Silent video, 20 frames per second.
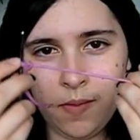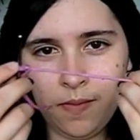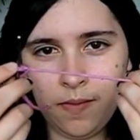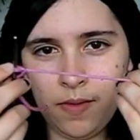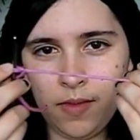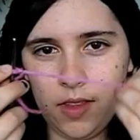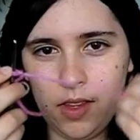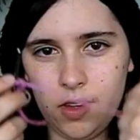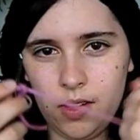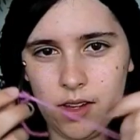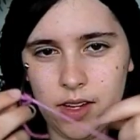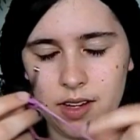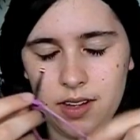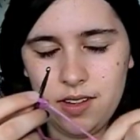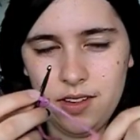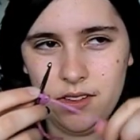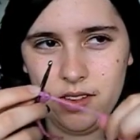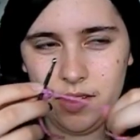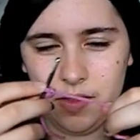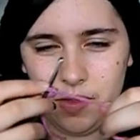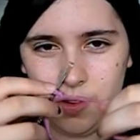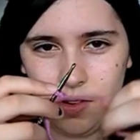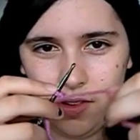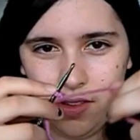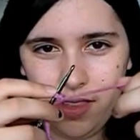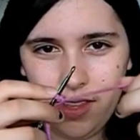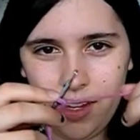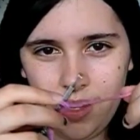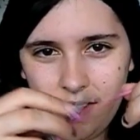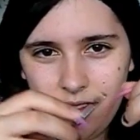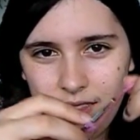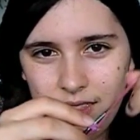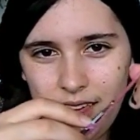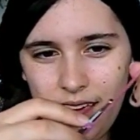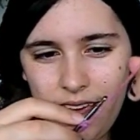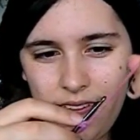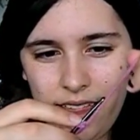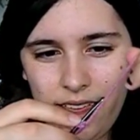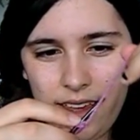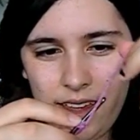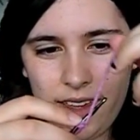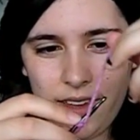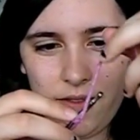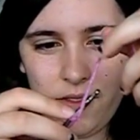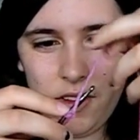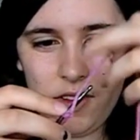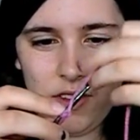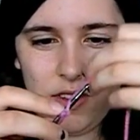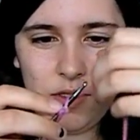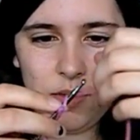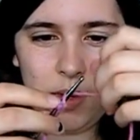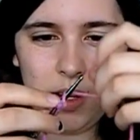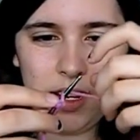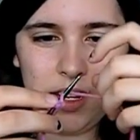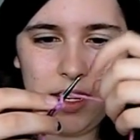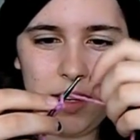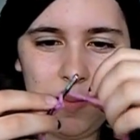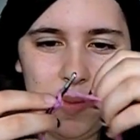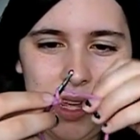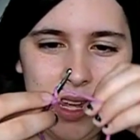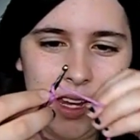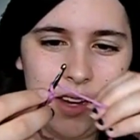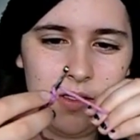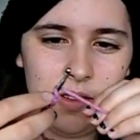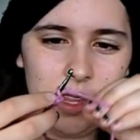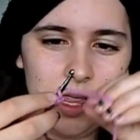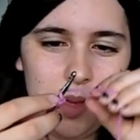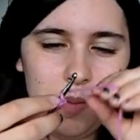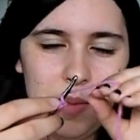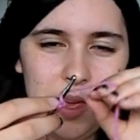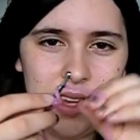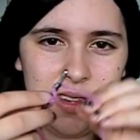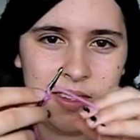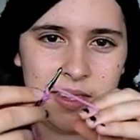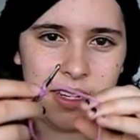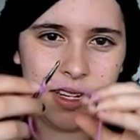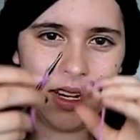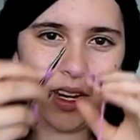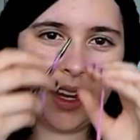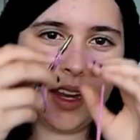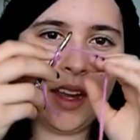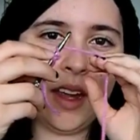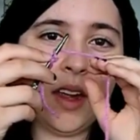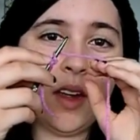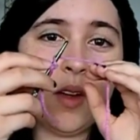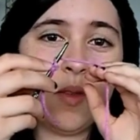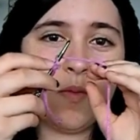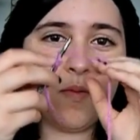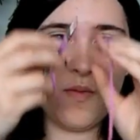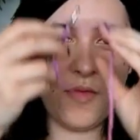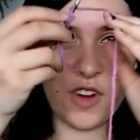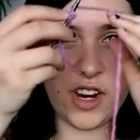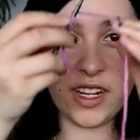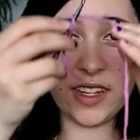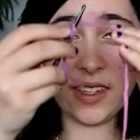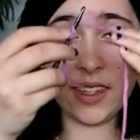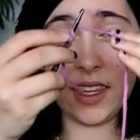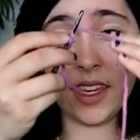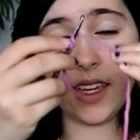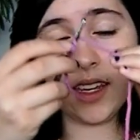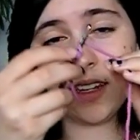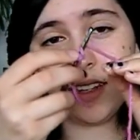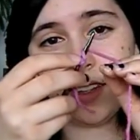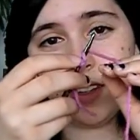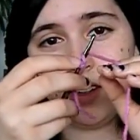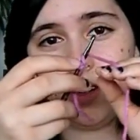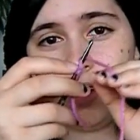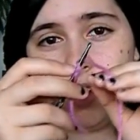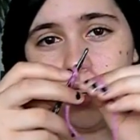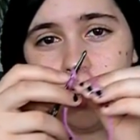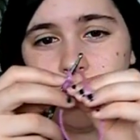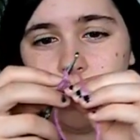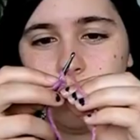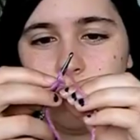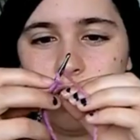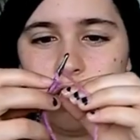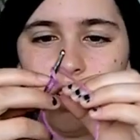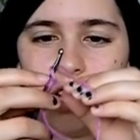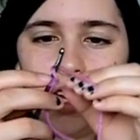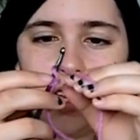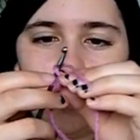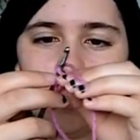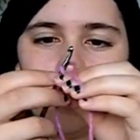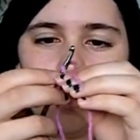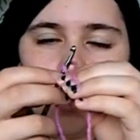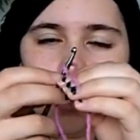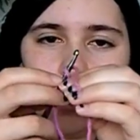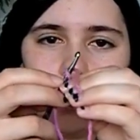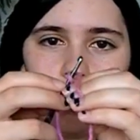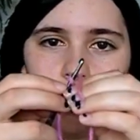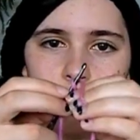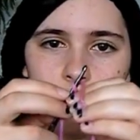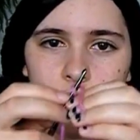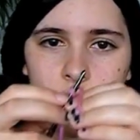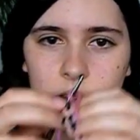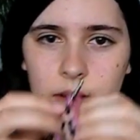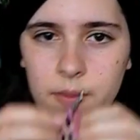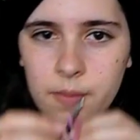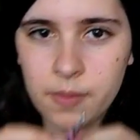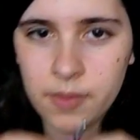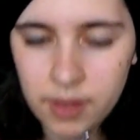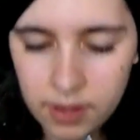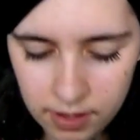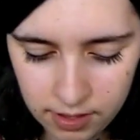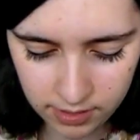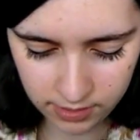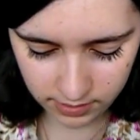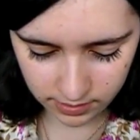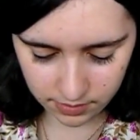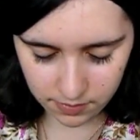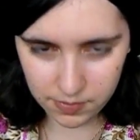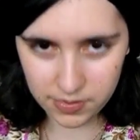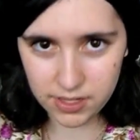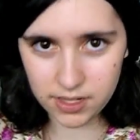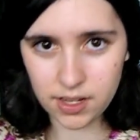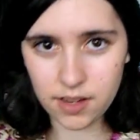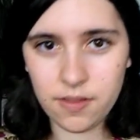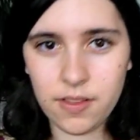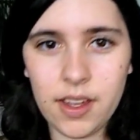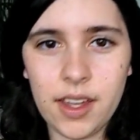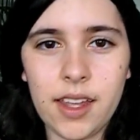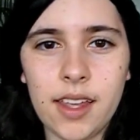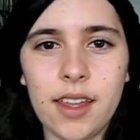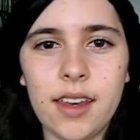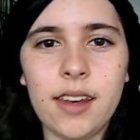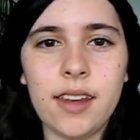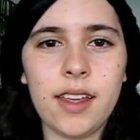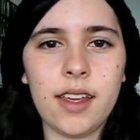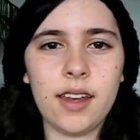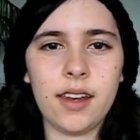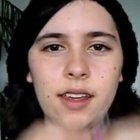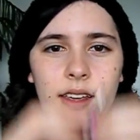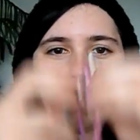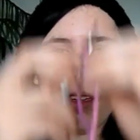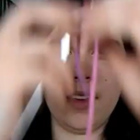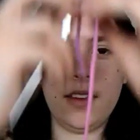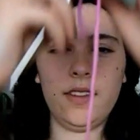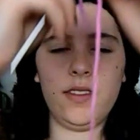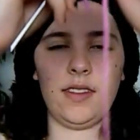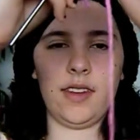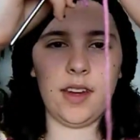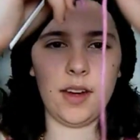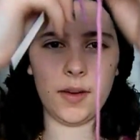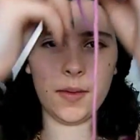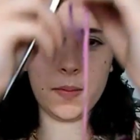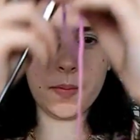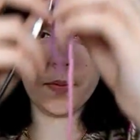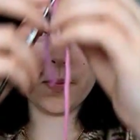You can do some cool things with that, like if you just wanted to make a really basic bracelet, you could do a chain stitch. Let's see if I can get in close here.